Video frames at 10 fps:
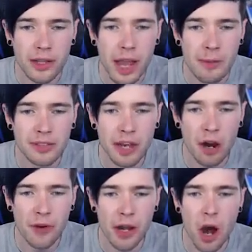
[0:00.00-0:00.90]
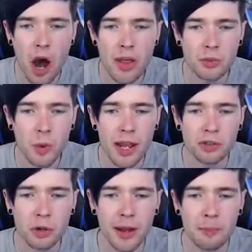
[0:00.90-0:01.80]
This game is terrifying. Oh, there's way
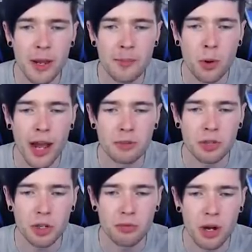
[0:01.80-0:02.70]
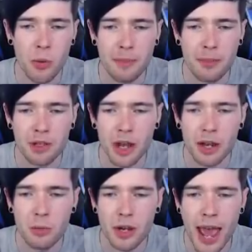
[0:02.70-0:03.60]
too many people here. I'm just going to run away because
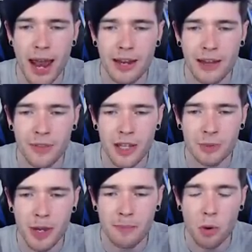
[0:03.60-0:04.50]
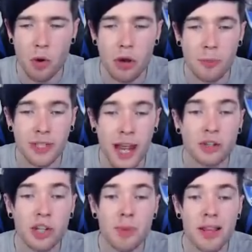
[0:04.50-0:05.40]
I don't want any of these people who could
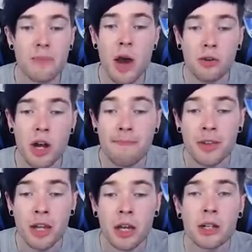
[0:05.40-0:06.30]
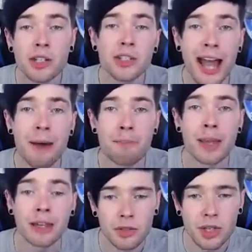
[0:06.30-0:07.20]
potentially be the murderer to stab
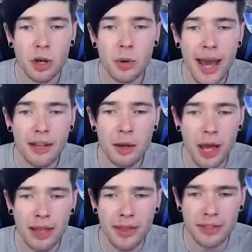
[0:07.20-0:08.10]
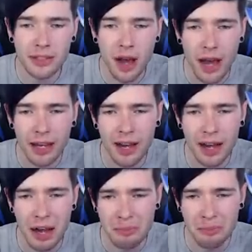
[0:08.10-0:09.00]
me. So I don't want to end up like this guy.
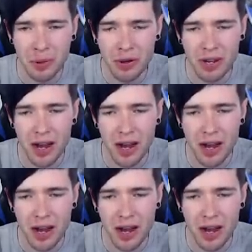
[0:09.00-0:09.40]
Oh, poor